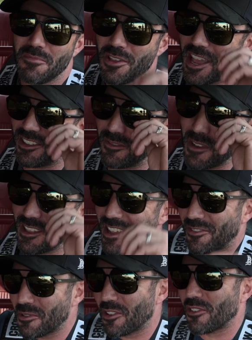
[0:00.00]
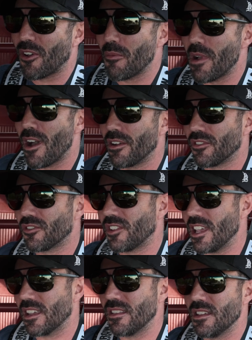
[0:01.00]
But that's what it's all about, is
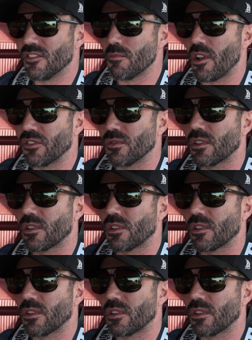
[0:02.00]
taking these muscle